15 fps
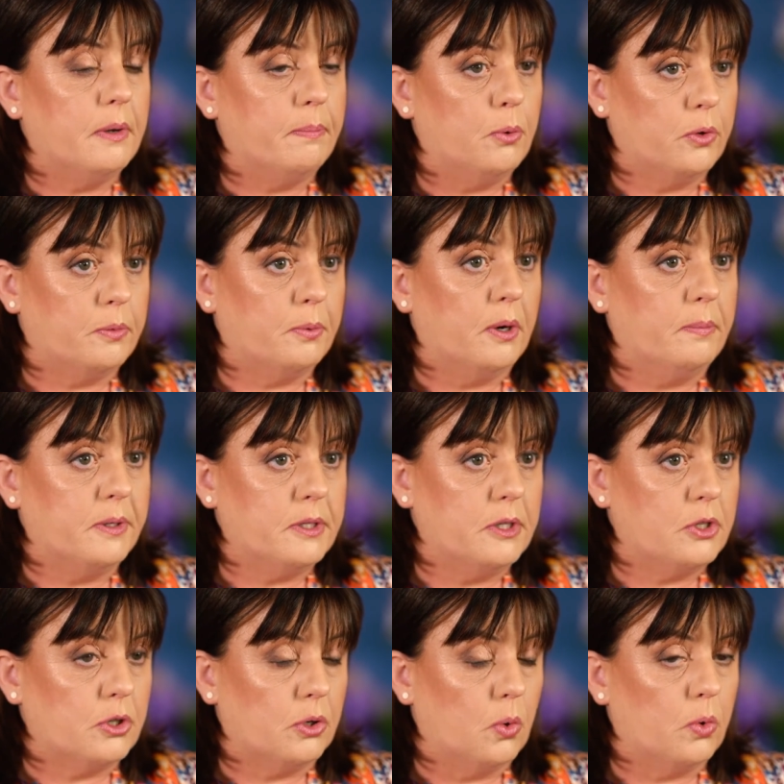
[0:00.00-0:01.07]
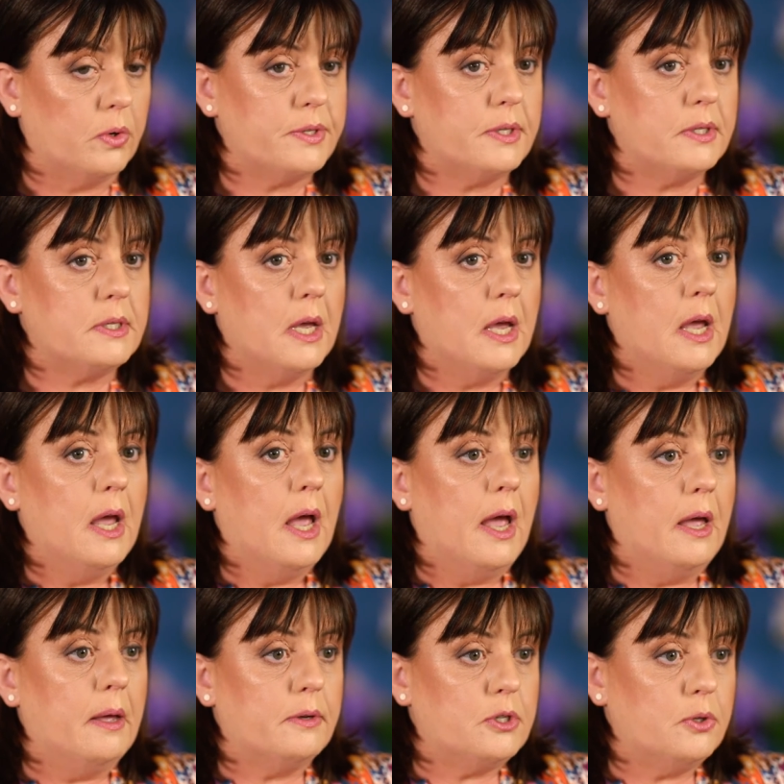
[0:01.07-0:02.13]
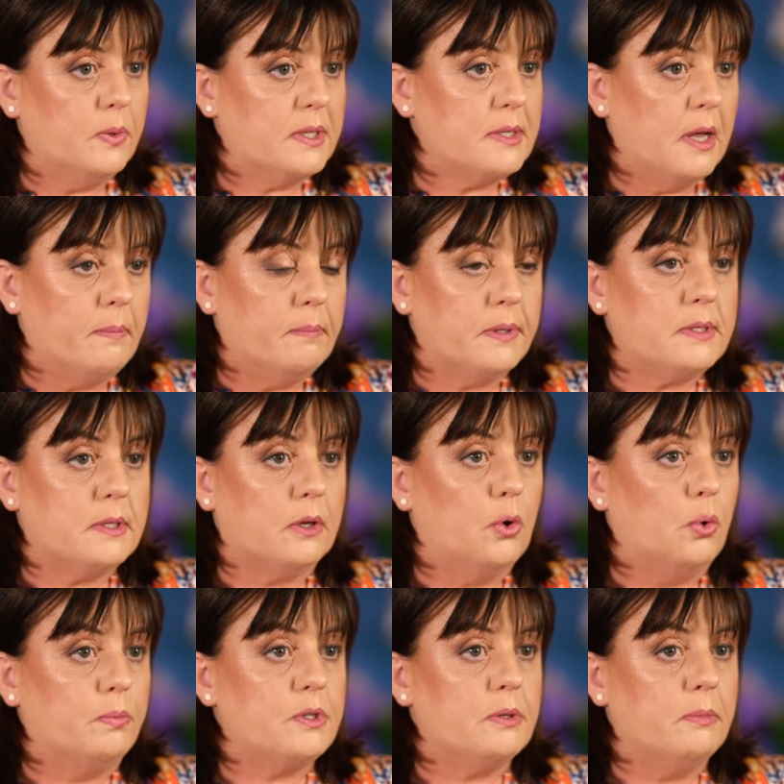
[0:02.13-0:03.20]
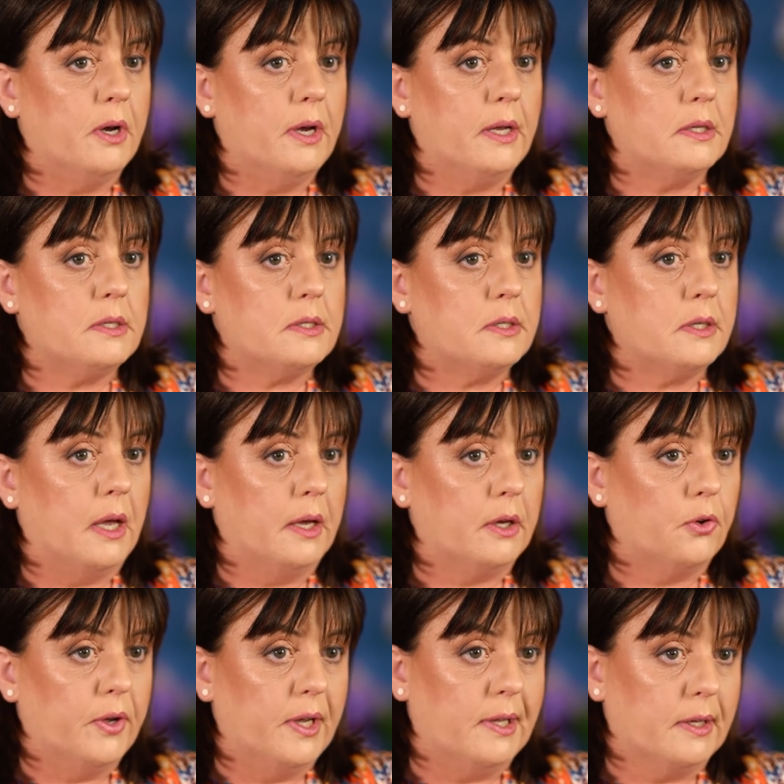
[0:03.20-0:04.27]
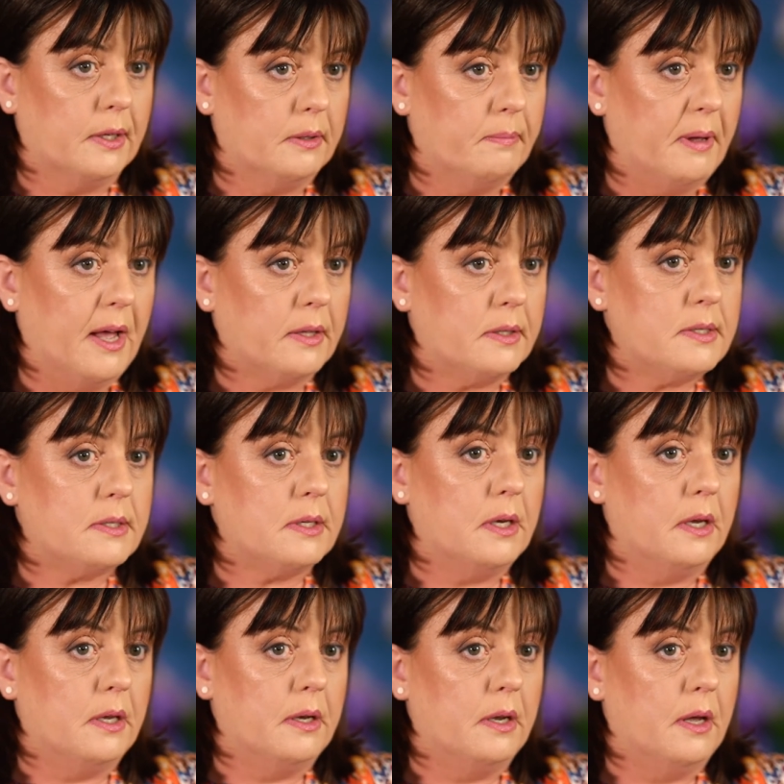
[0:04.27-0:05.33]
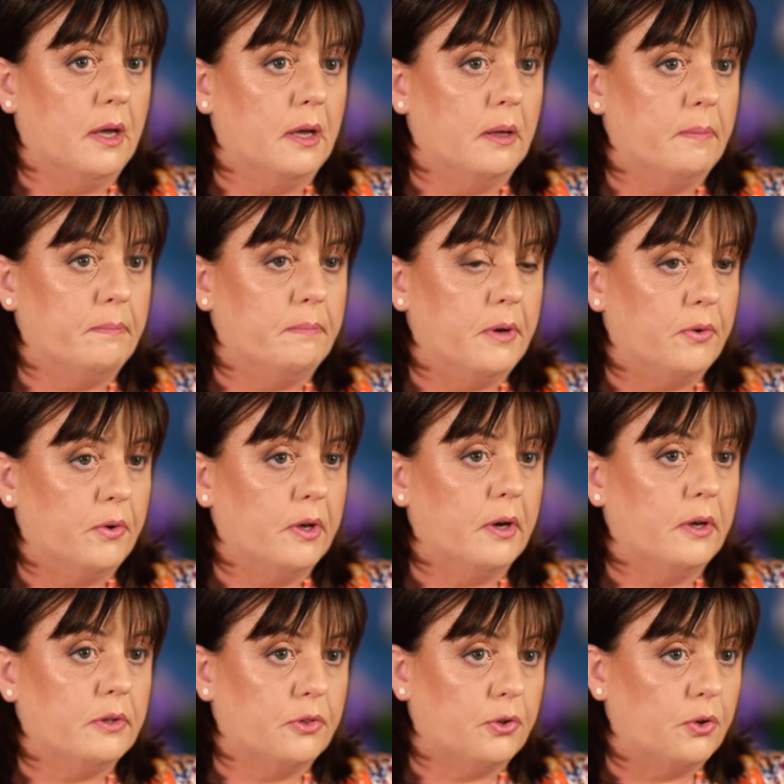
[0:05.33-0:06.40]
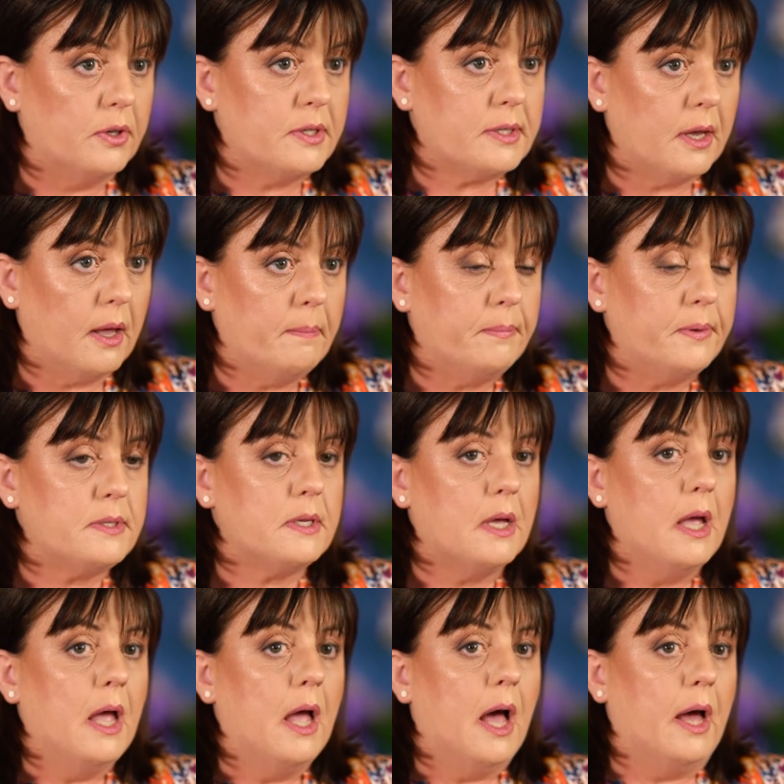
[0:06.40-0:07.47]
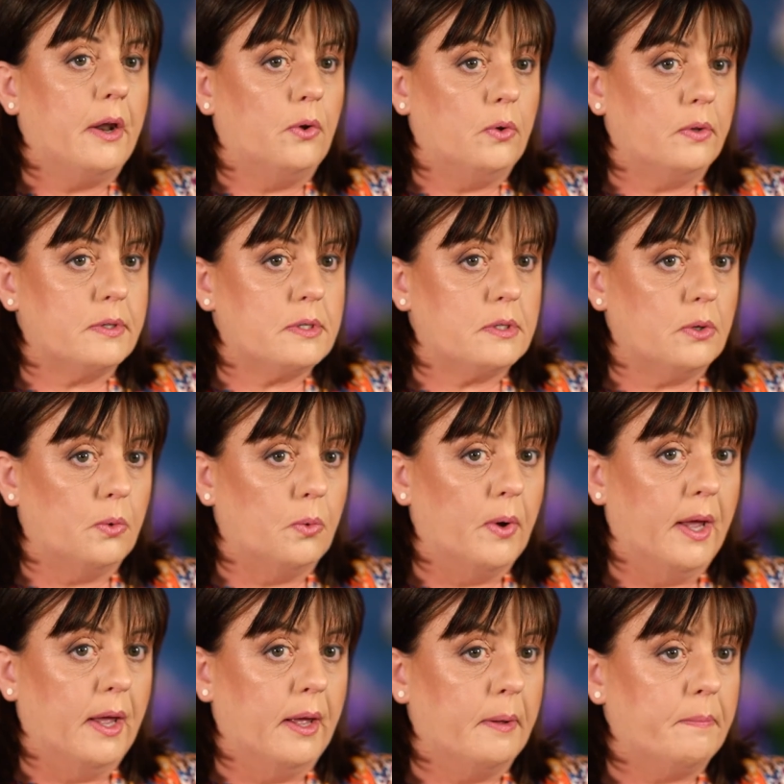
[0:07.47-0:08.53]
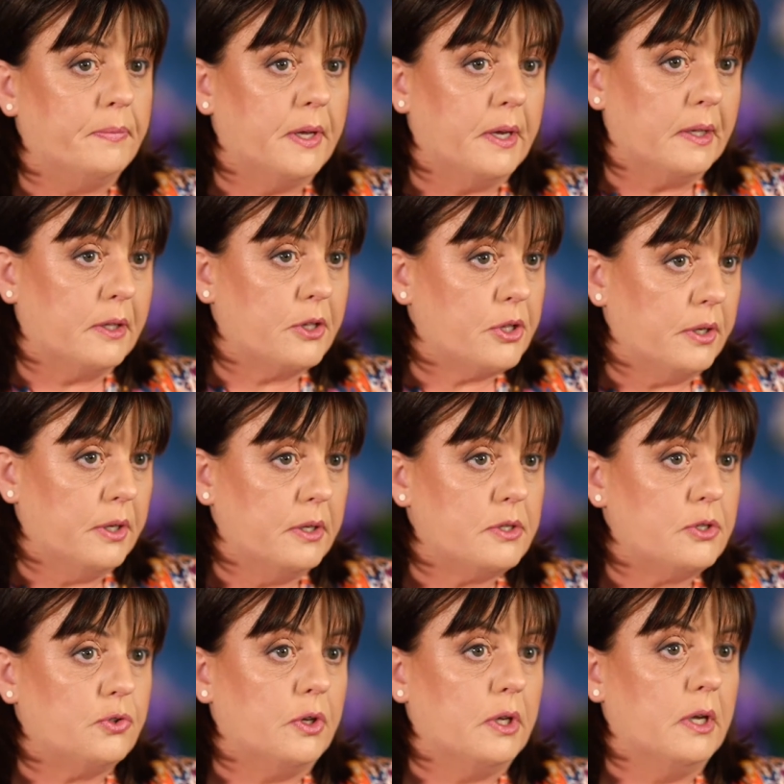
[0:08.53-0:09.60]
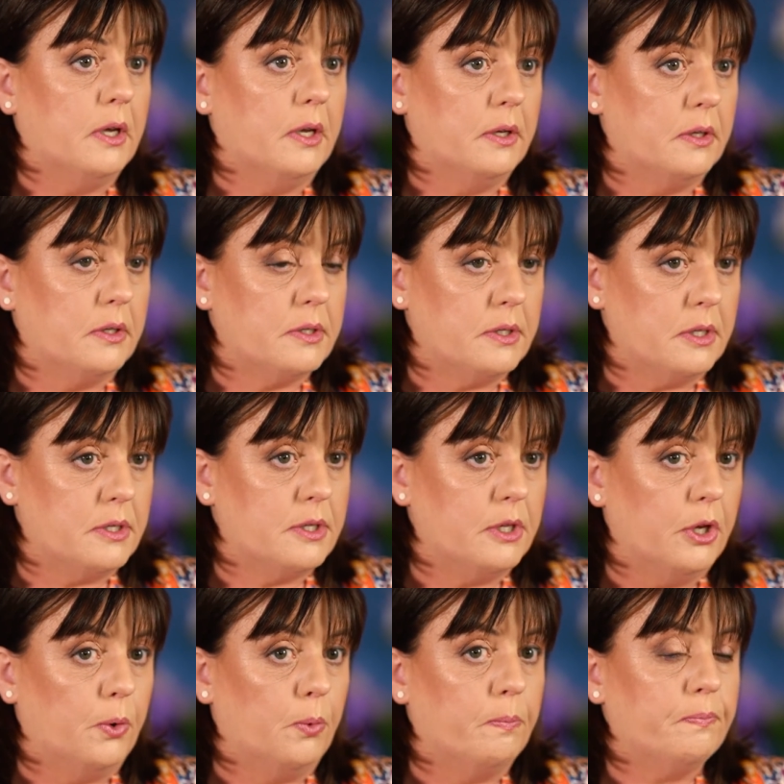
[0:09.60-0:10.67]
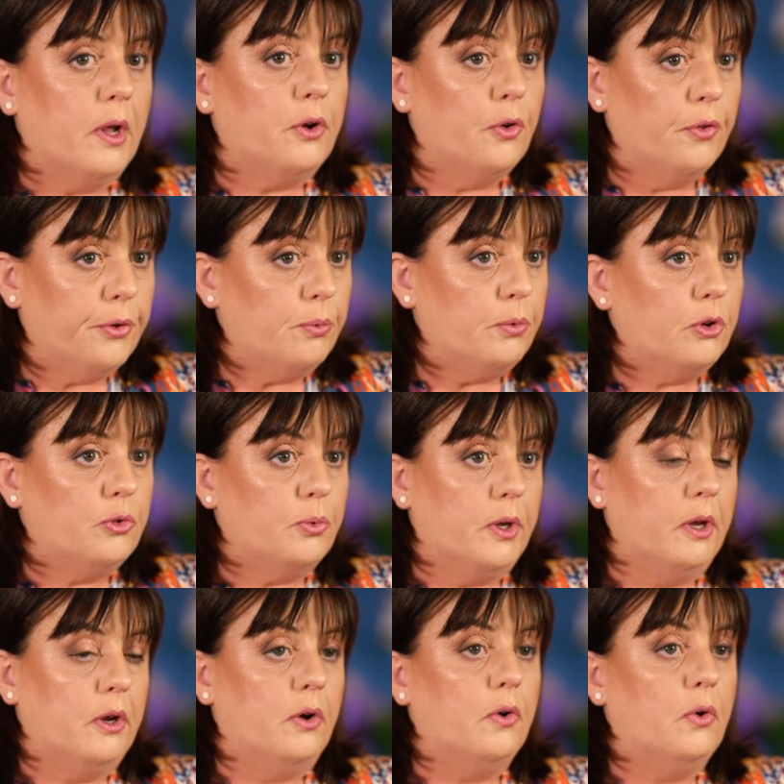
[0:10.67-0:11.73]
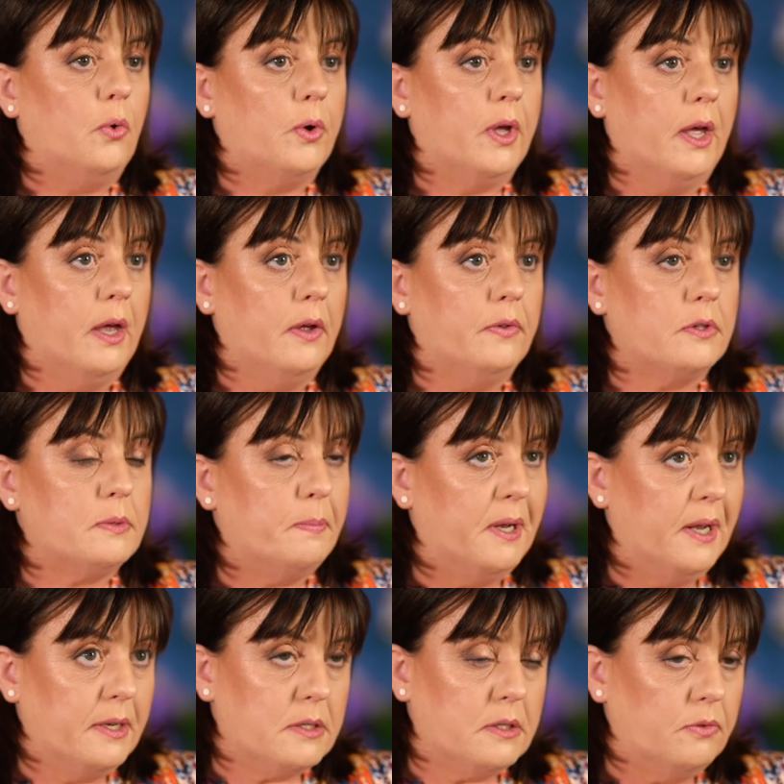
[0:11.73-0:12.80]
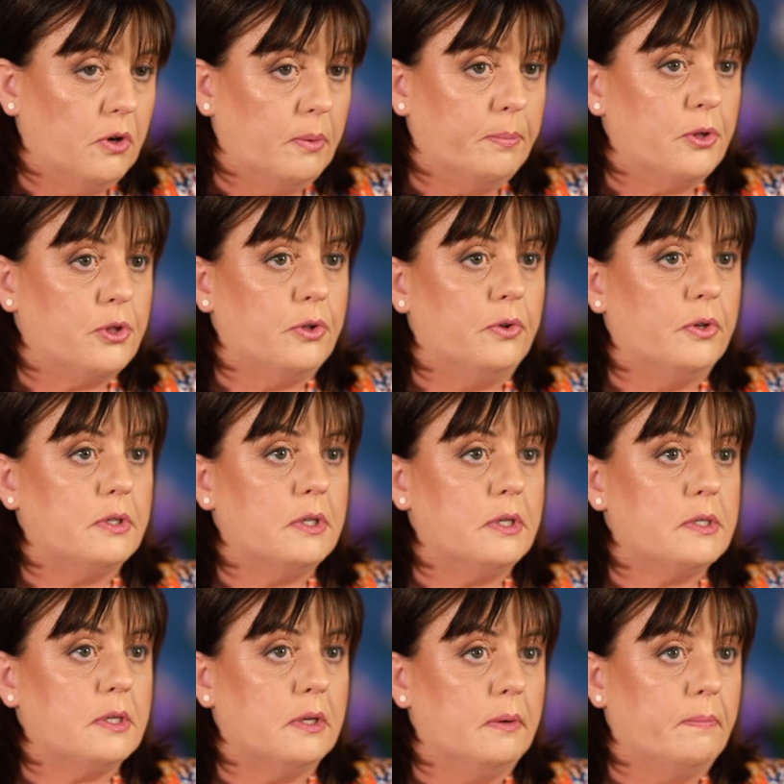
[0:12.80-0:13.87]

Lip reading: post-primary teaching courses. 2 examples that come to mind is Gaeilge and Maths in Mary I the Thurles campus, and also English and History in DCU. Another route we hear, and there's plenty of opportunities